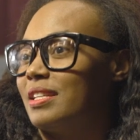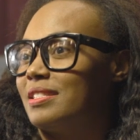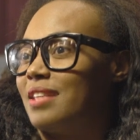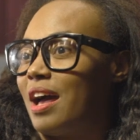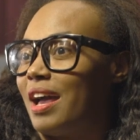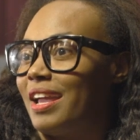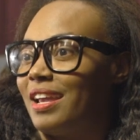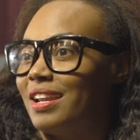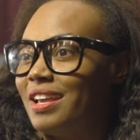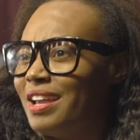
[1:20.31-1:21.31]

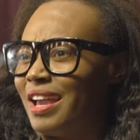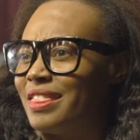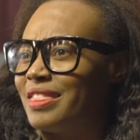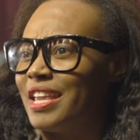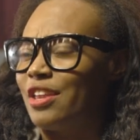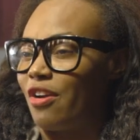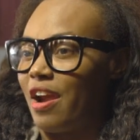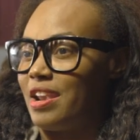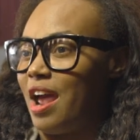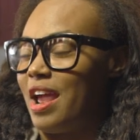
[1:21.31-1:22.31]
inside a theater.